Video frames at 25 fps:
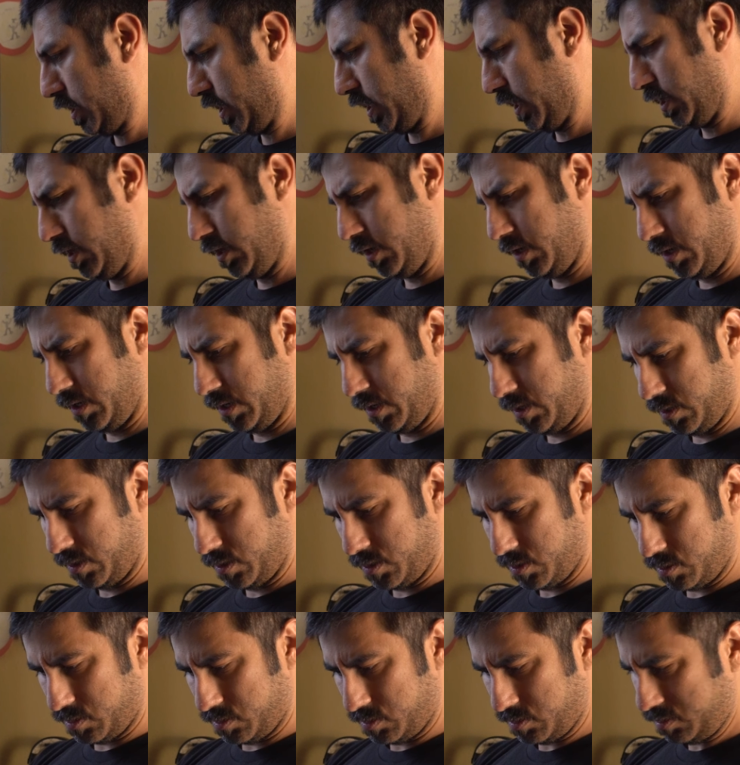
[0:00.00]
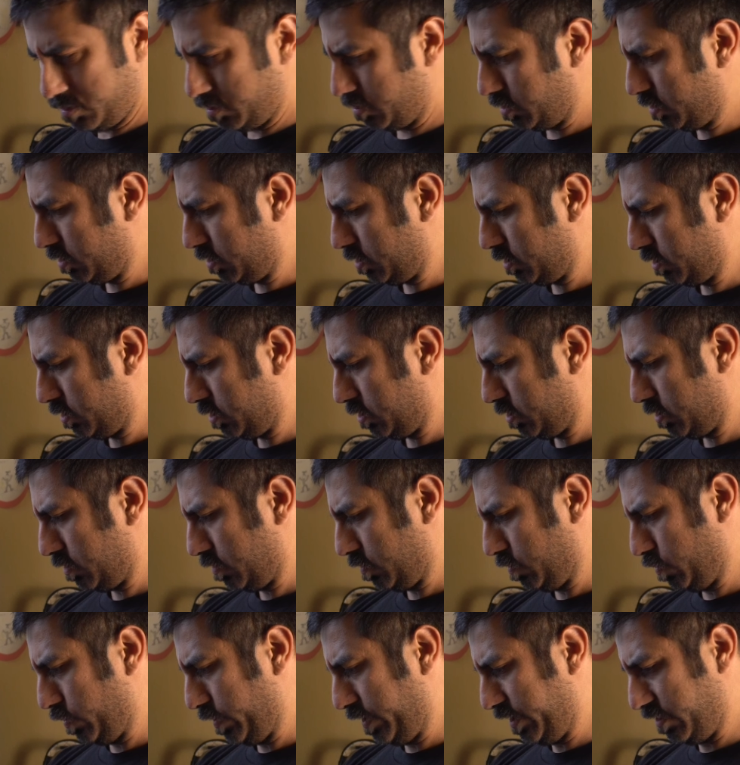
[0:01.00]
And
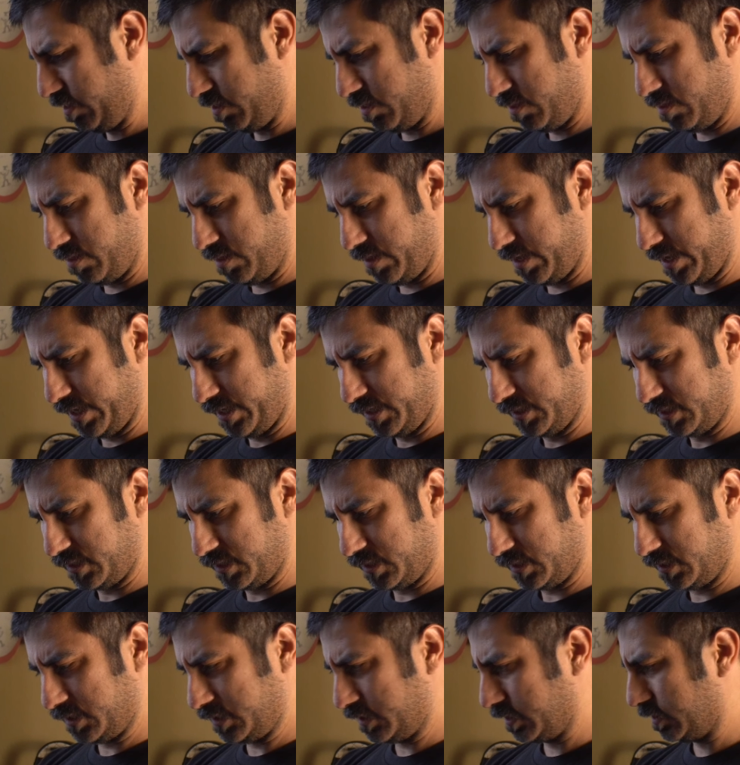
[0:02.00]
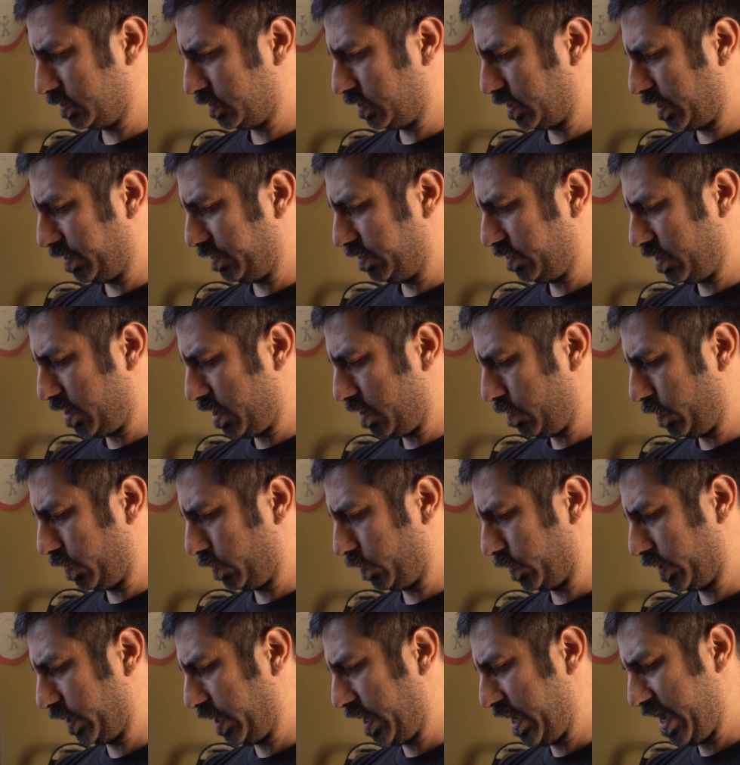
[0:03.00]
with this, I thought we
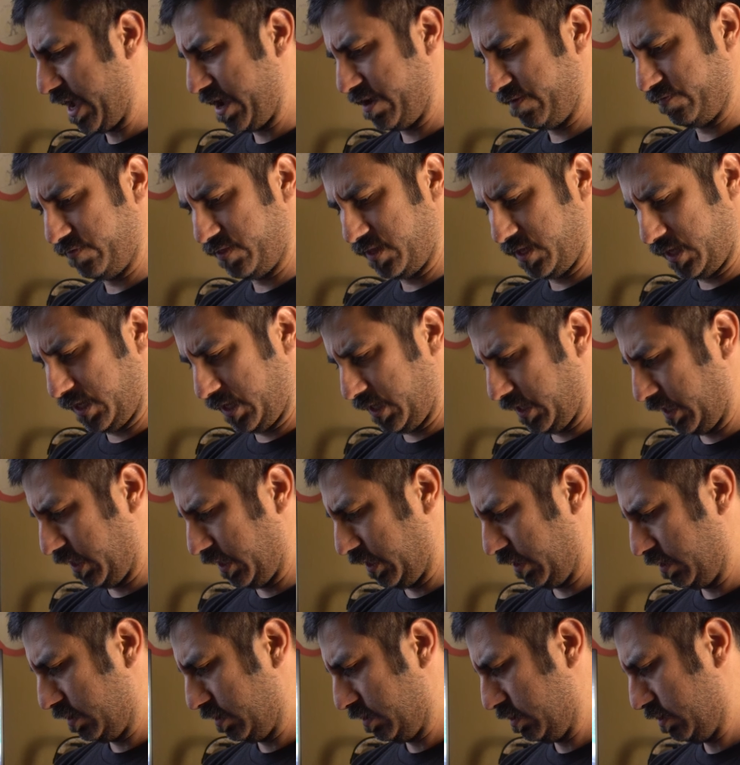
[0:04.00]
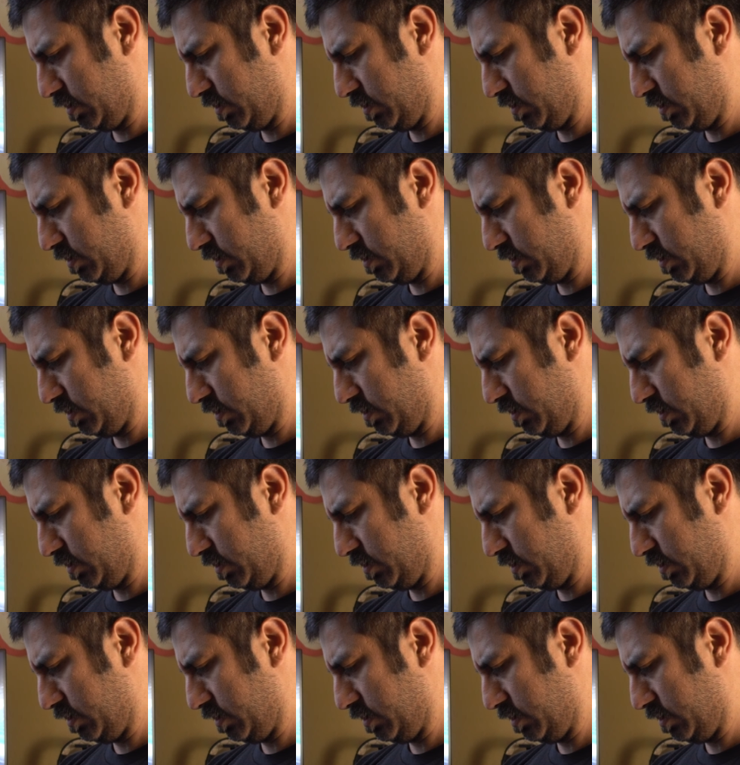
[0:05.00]
were going to have the,